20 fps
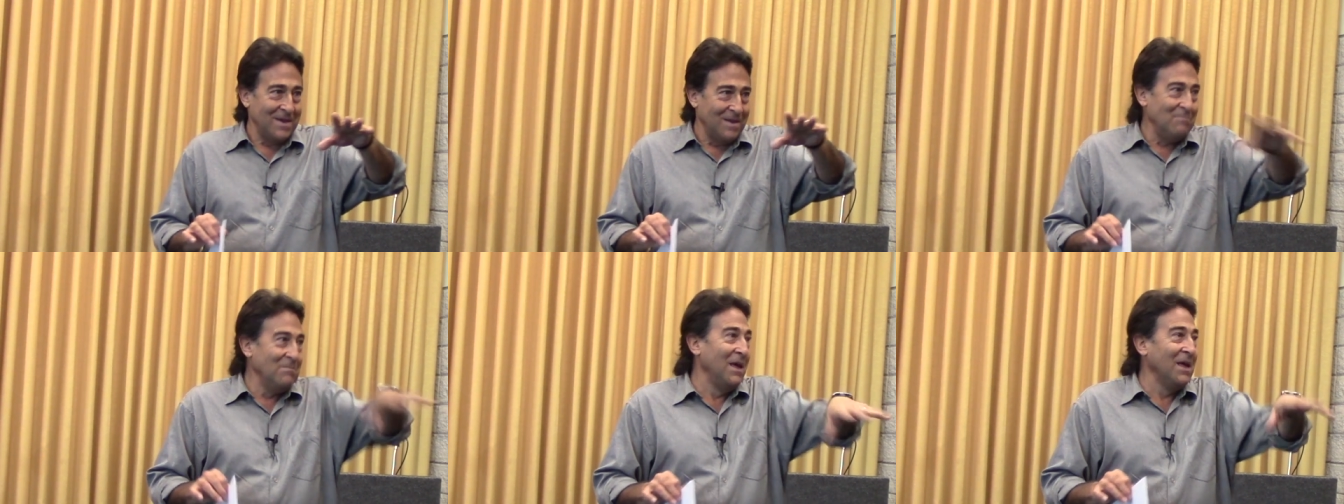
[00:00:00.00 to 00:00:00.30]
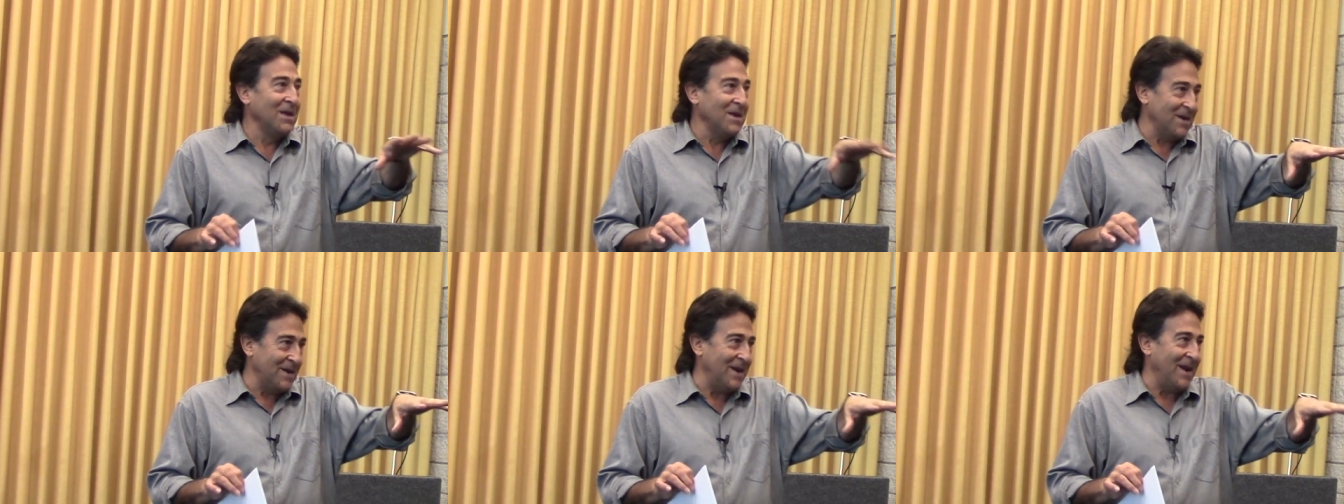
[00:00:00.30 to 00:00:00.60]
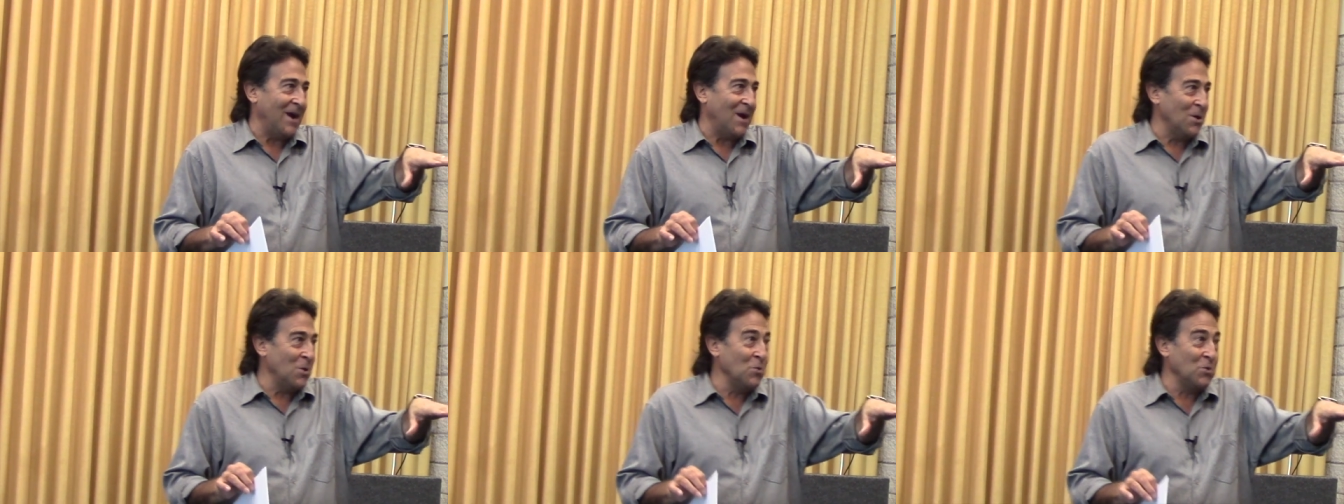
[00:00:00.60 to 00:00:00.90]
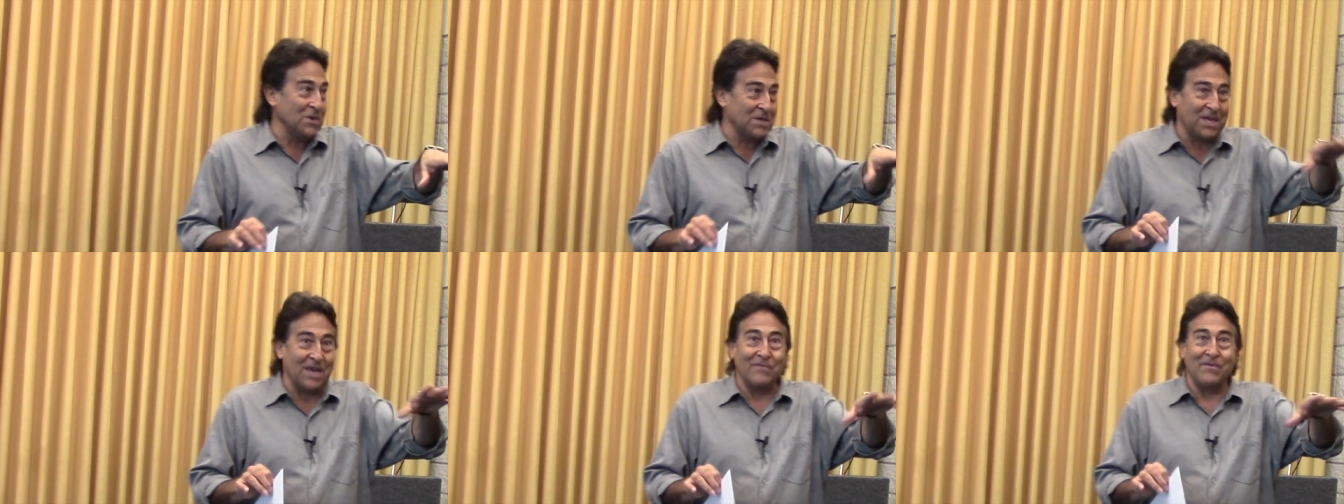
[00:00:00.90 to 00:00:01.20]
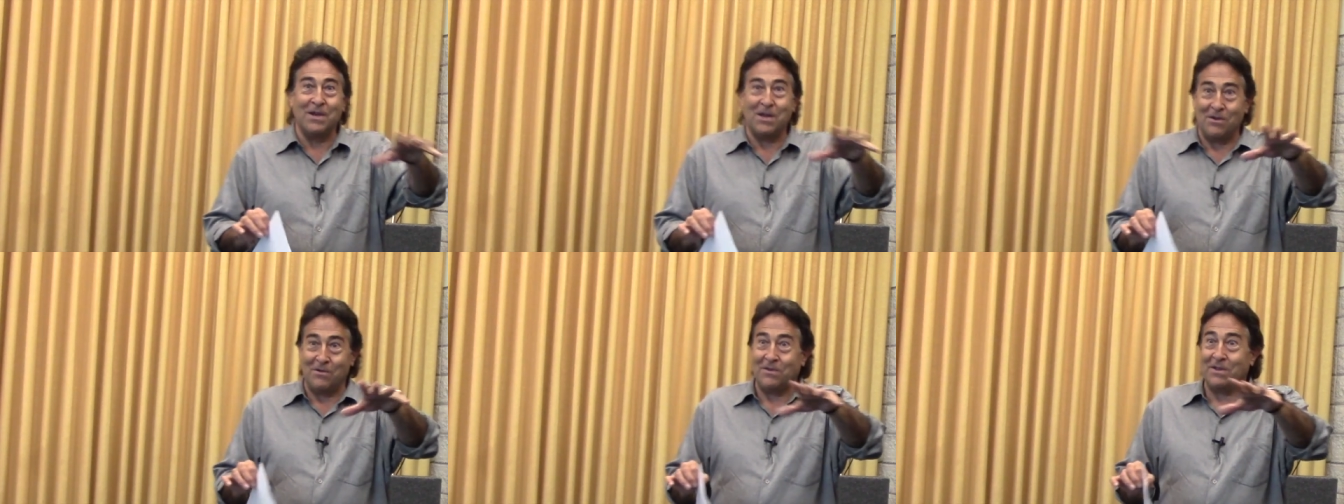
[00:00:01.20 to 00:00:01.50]
millionaire who was
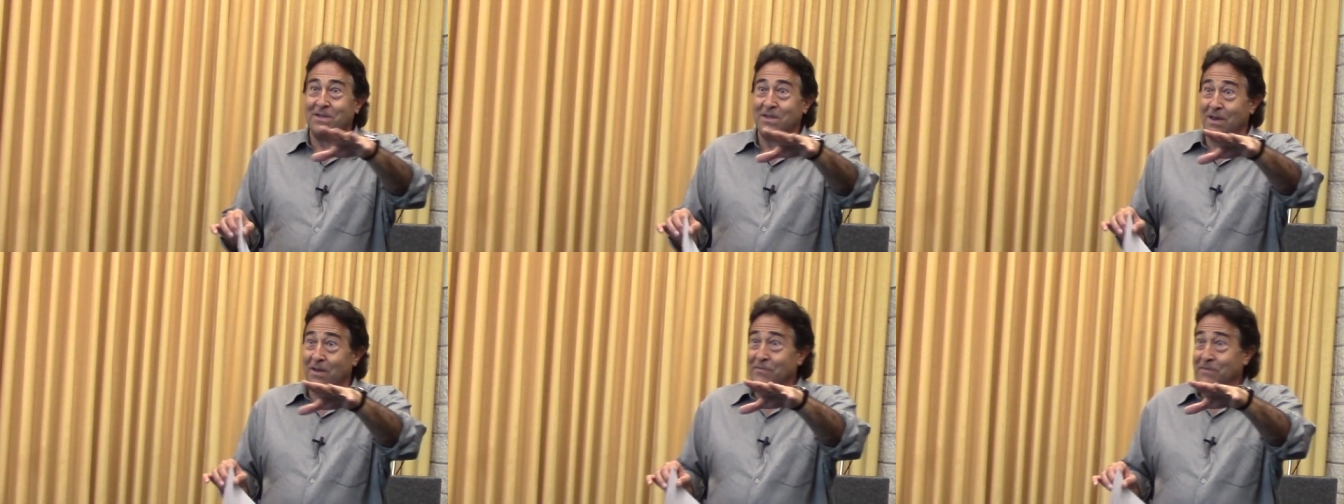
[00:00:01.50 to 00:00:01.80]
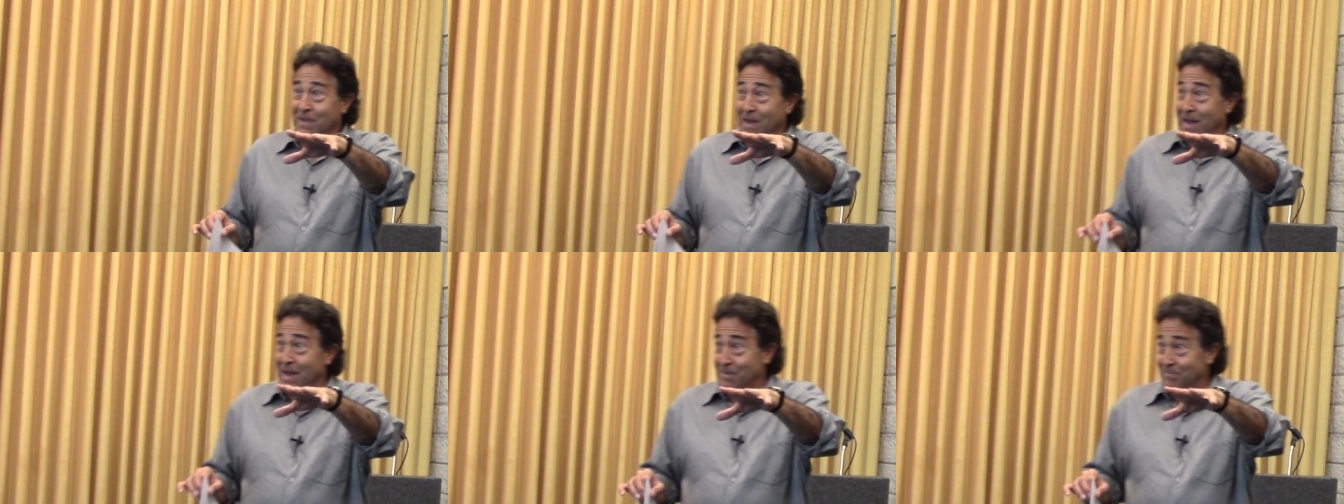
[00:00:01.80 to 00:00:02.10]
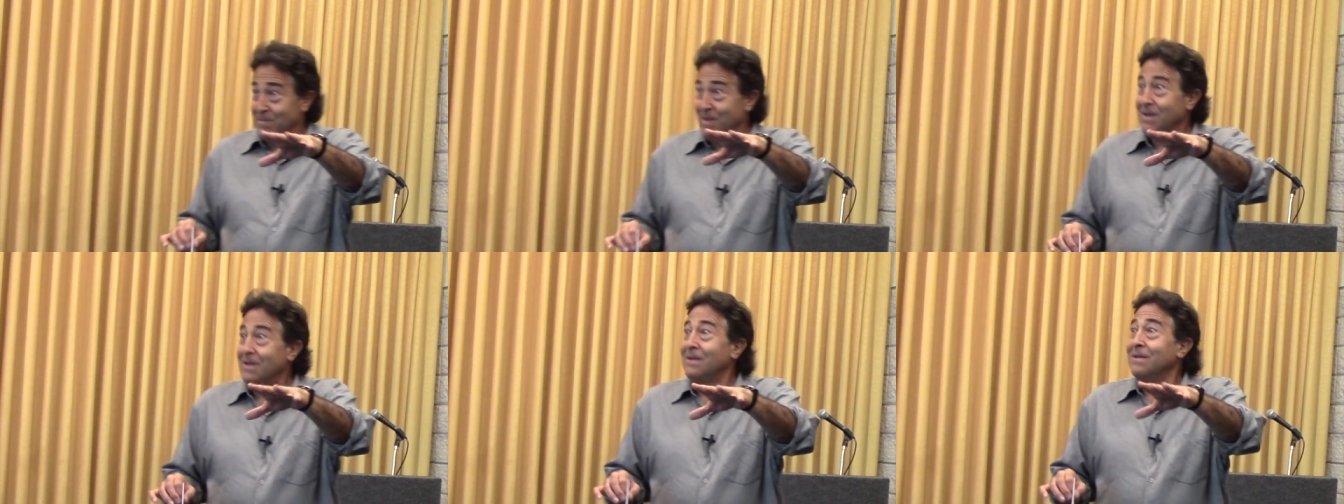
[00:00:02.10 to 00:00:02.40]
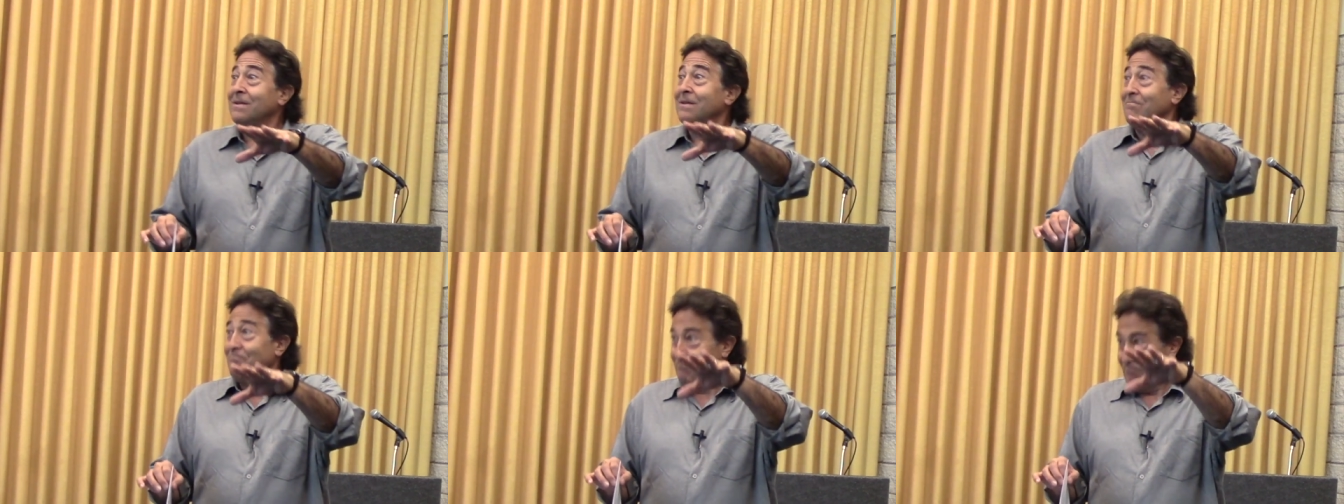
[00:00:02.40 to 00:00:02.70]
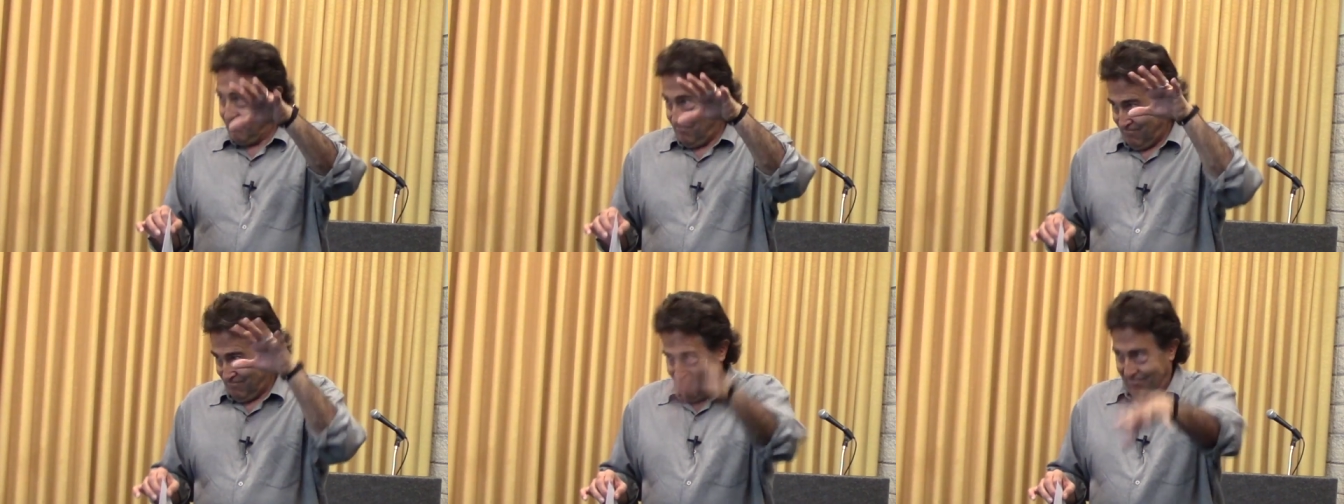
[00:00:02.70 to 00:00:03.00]
giving her a tough time
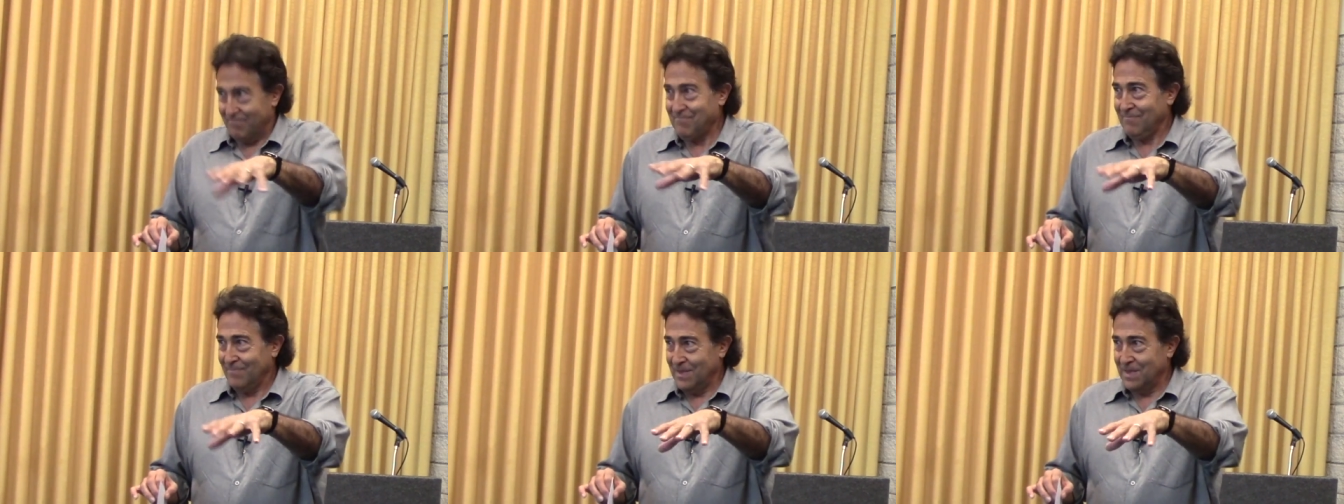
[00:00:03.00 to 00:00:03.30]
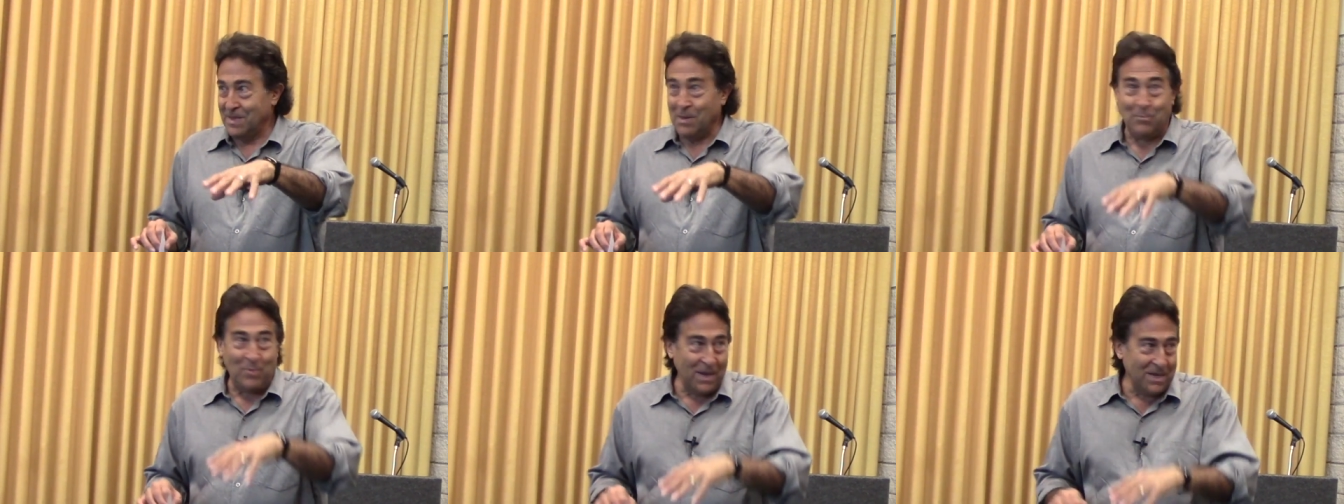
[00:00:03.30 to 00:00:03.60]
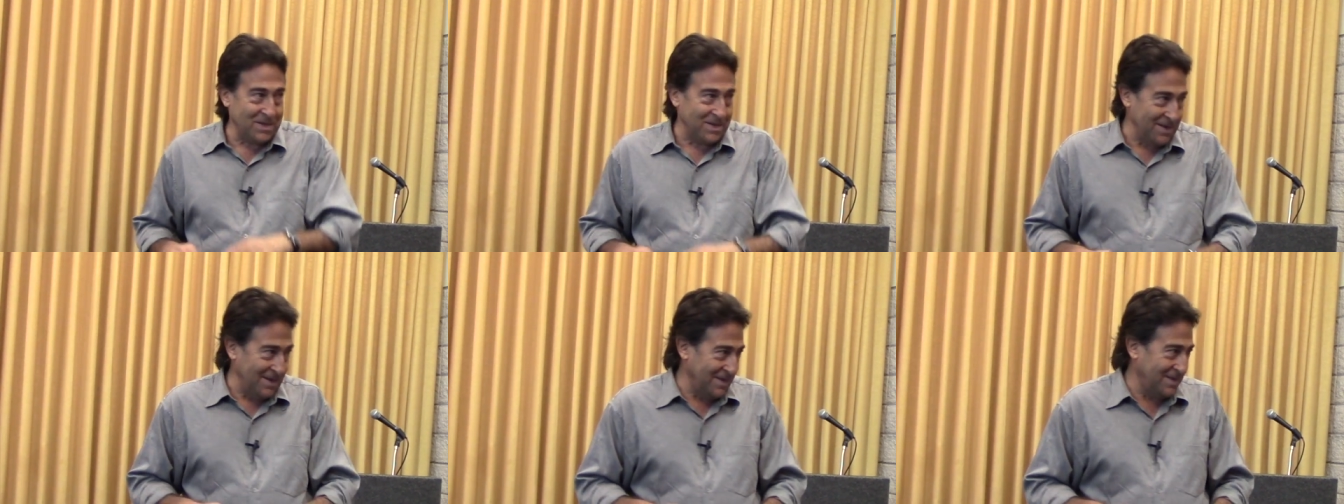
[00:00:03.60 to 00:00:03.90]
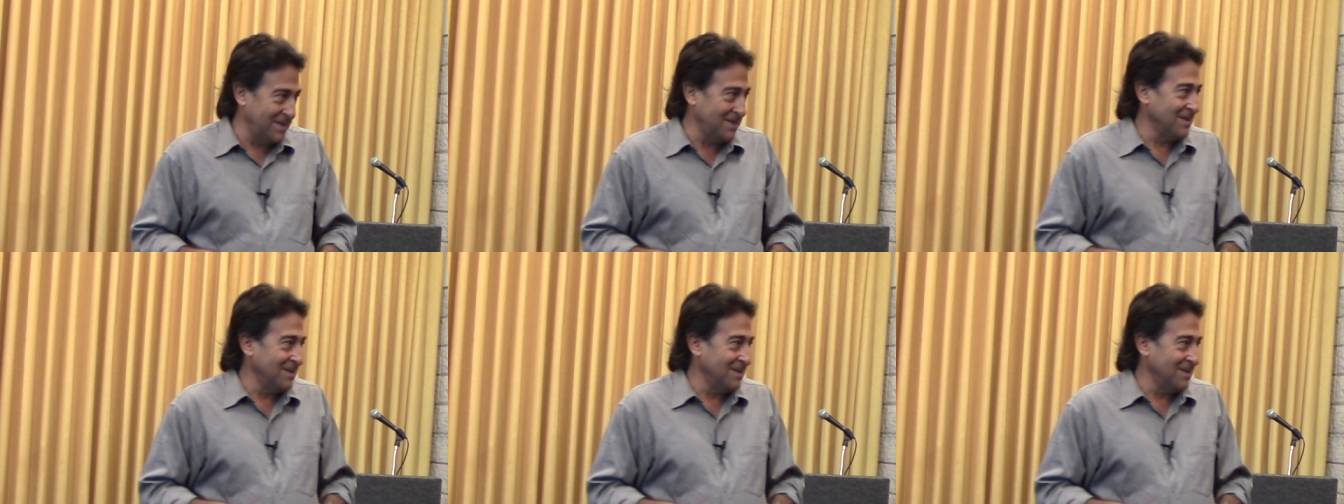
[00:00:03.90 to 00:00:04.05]
the business